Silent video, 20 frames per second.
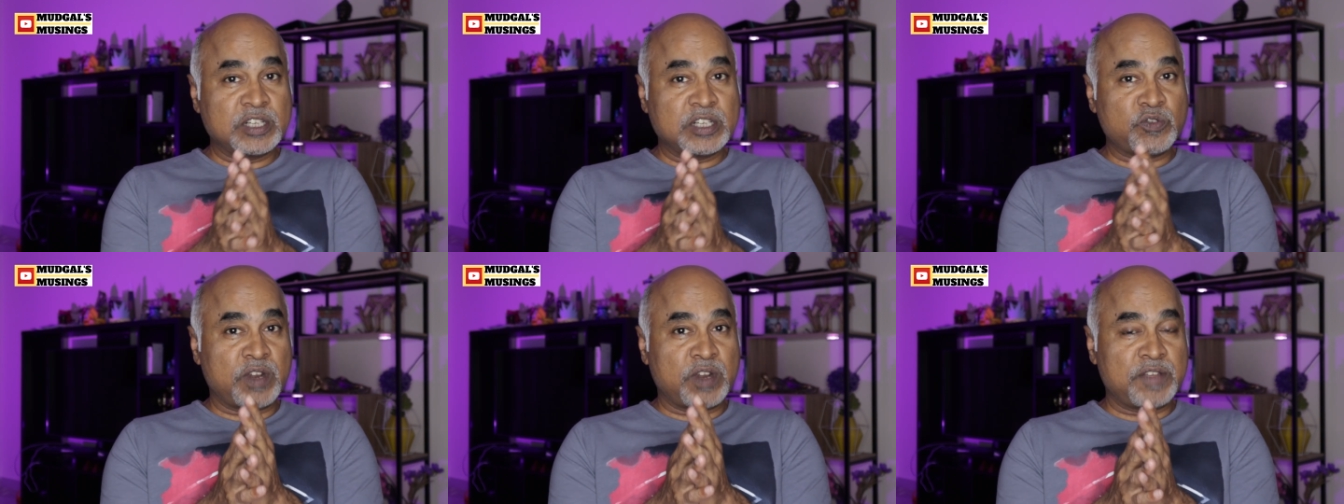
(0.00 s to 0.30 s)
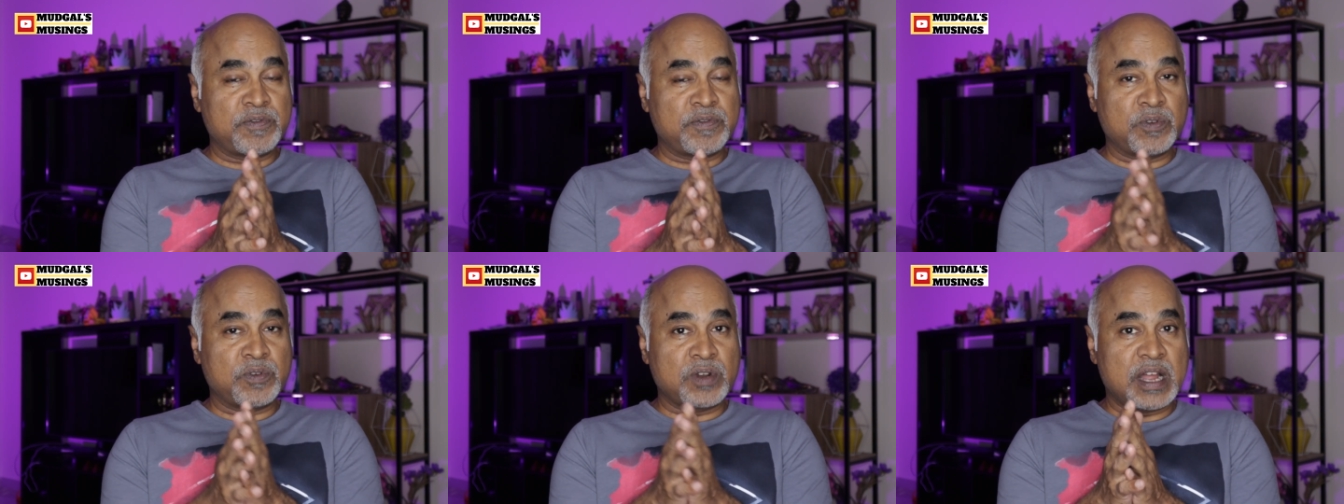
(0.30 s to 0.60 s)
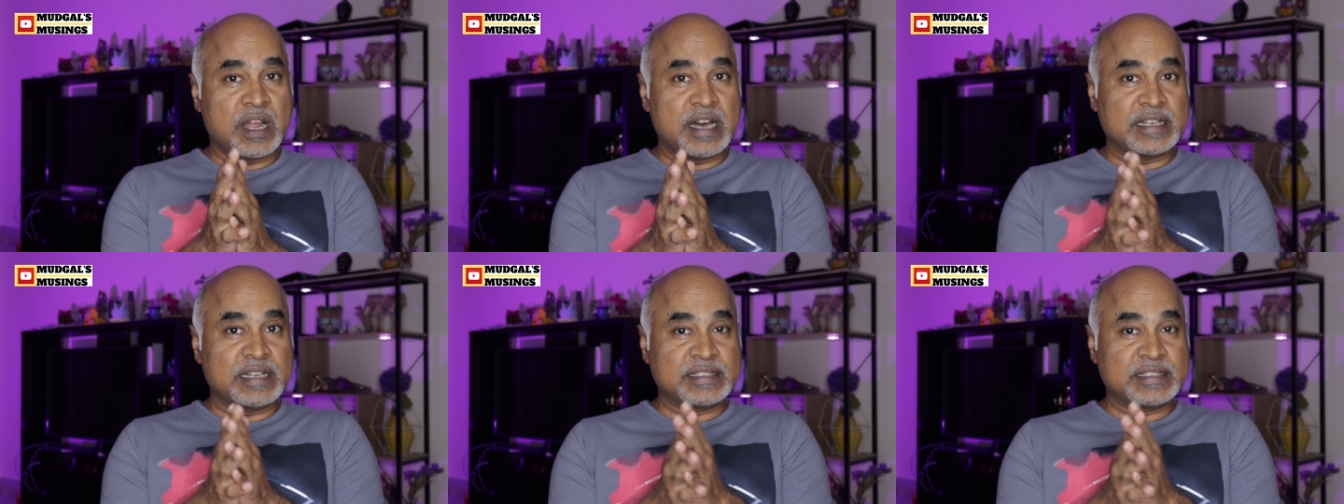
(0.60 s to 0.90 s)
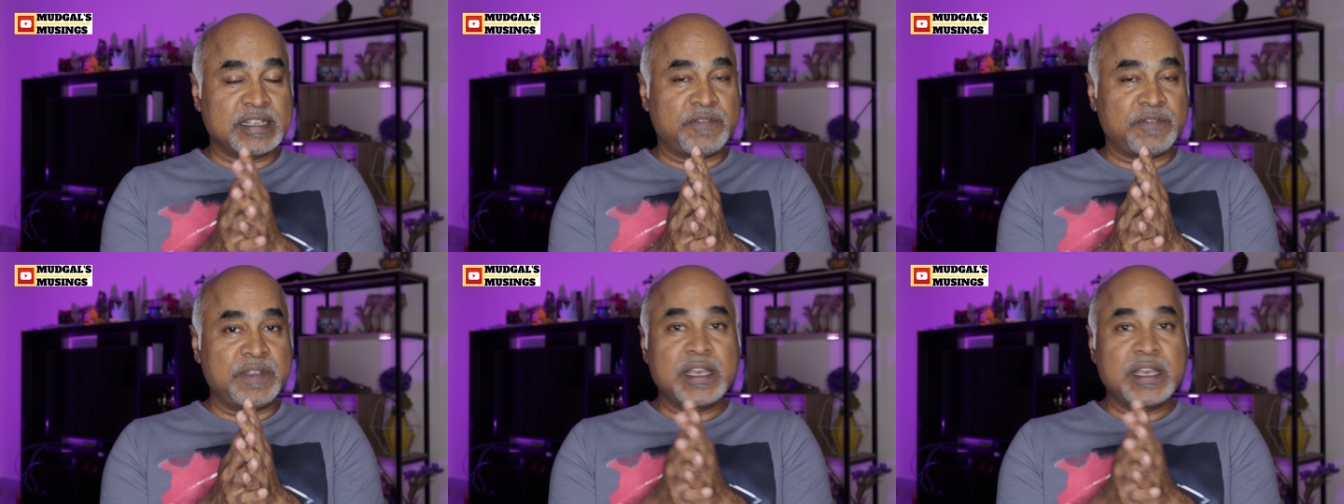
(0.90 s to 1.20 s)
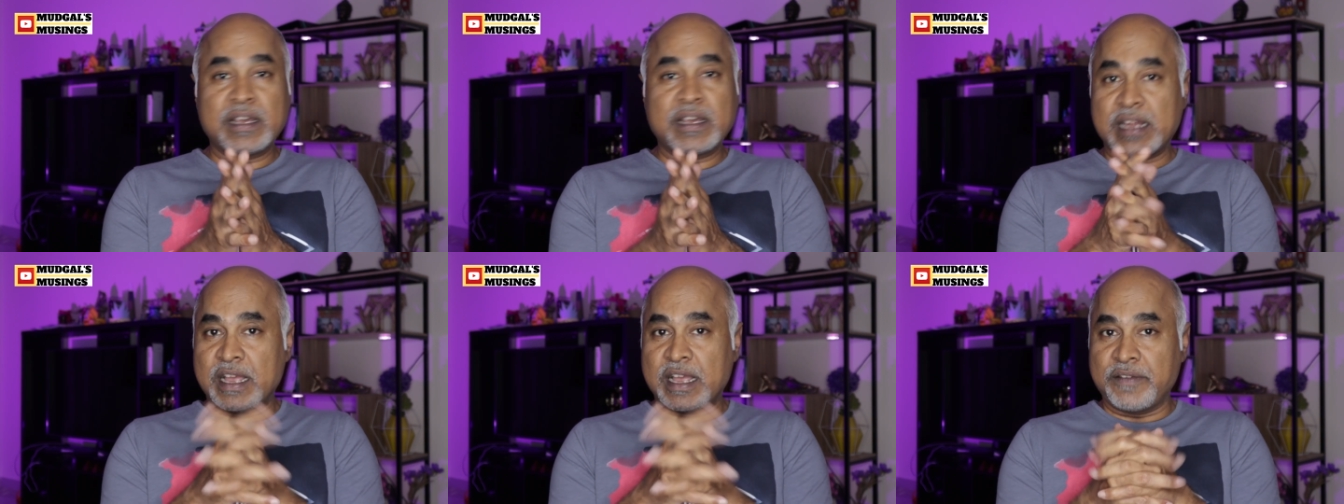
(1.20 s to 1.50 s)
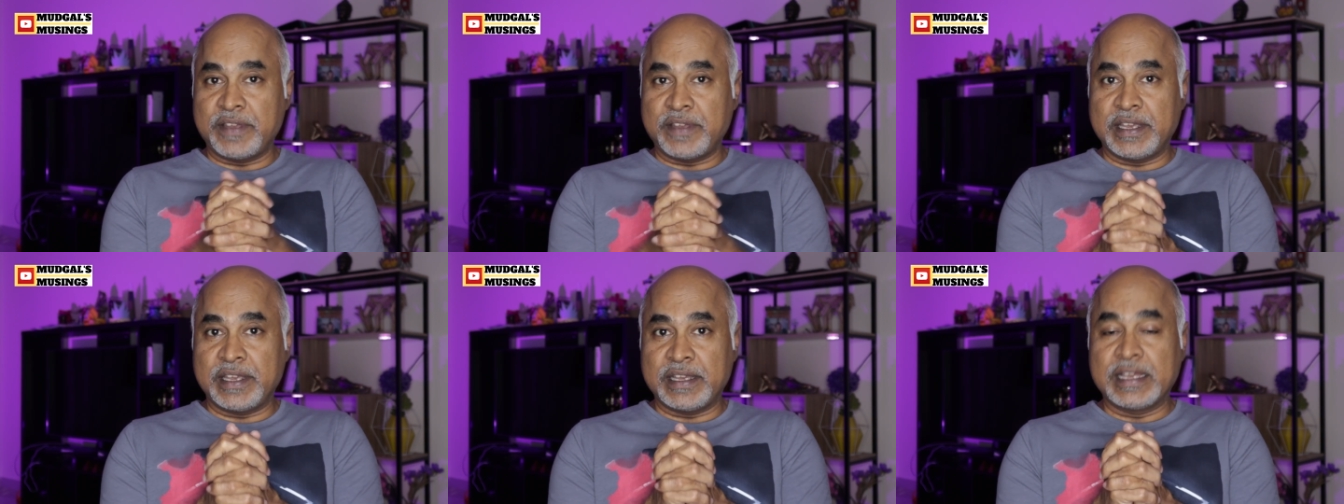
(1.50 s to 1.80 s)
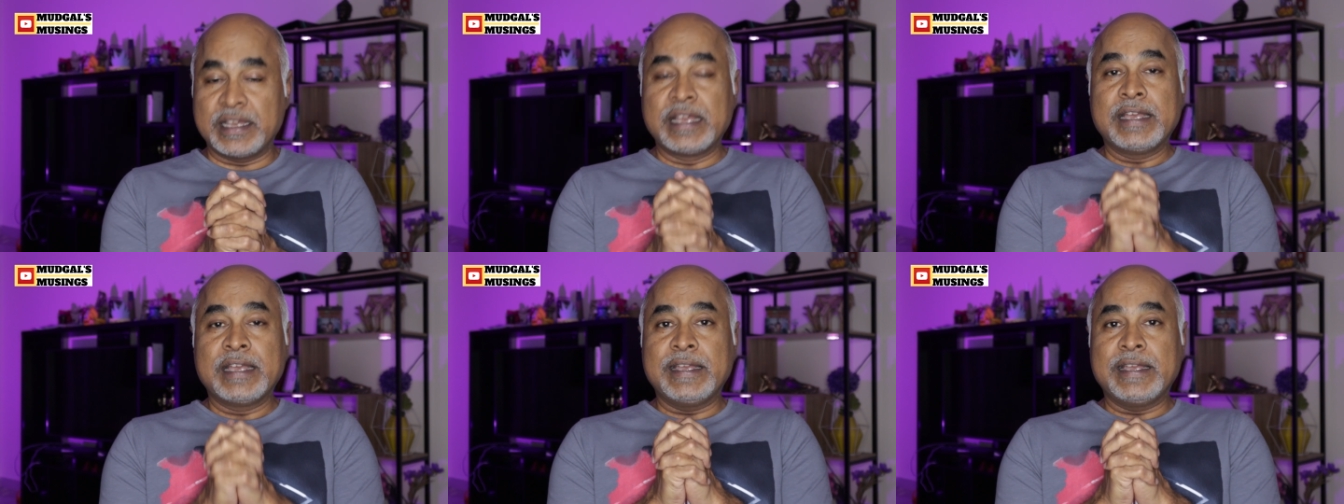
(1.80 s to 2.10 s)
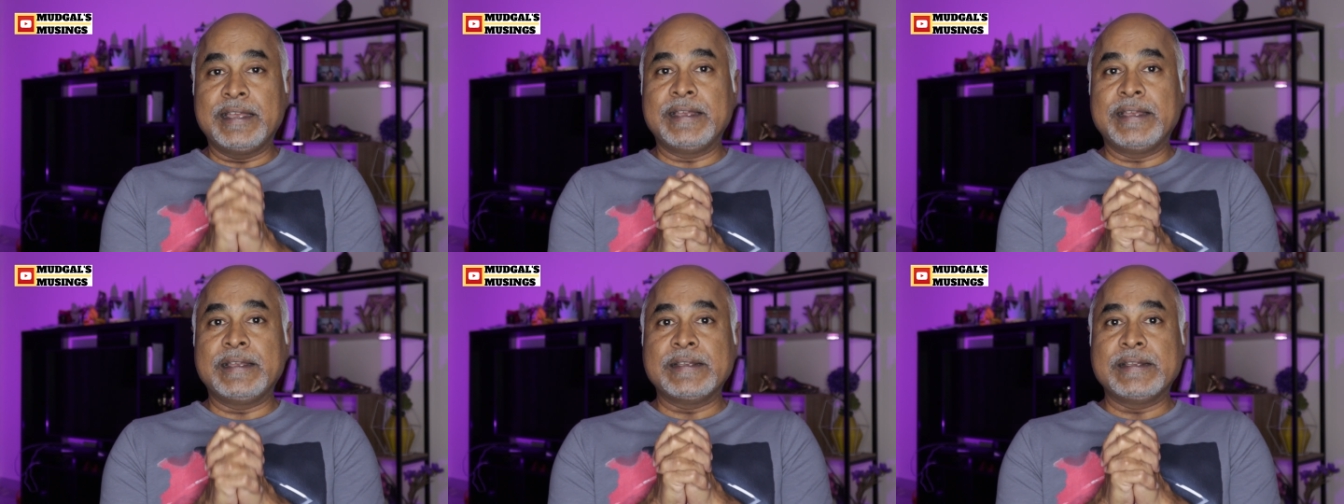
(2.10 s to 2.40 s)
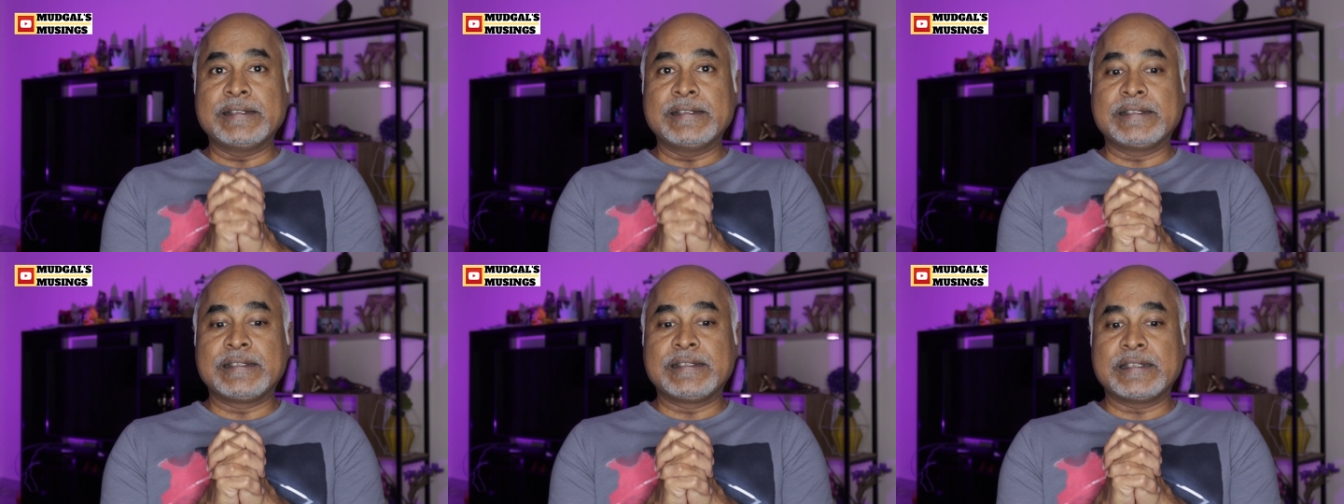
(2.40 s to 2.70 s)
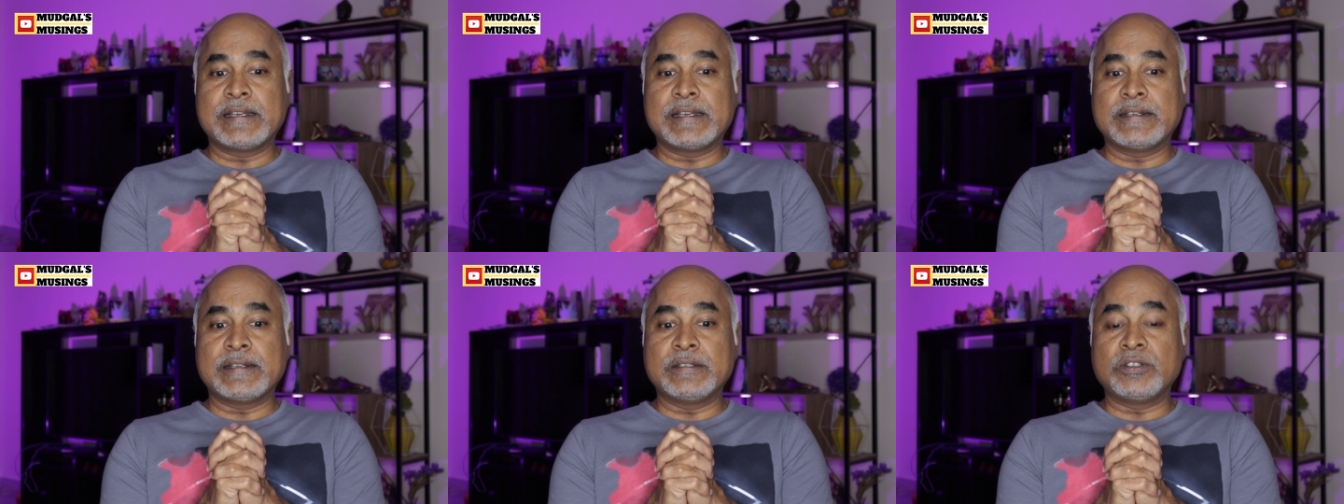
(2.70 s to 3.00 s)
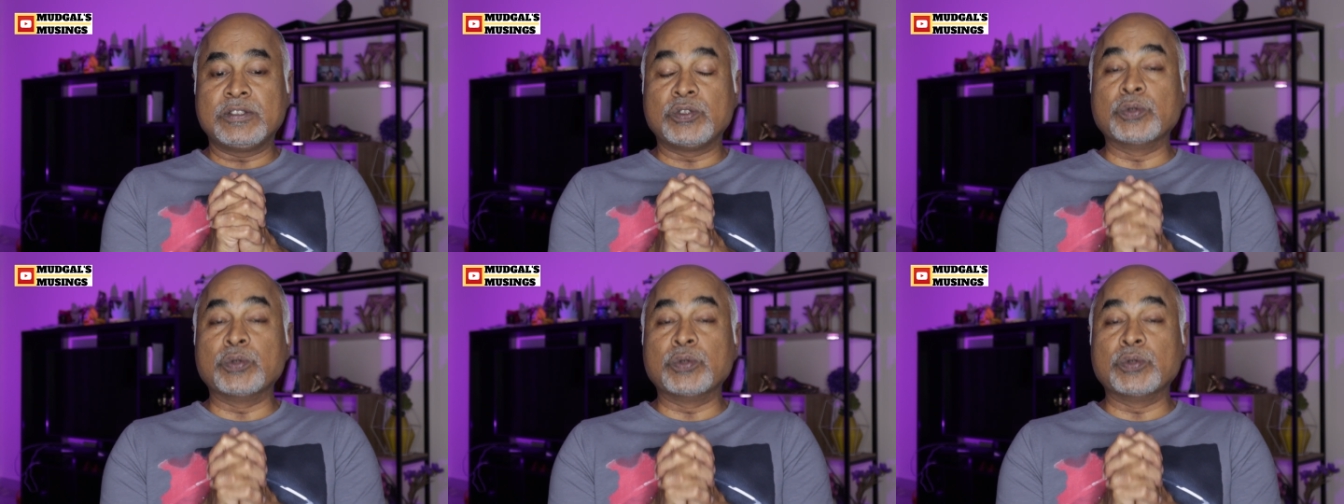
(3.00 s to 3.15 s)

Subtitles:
24 hours that we are having is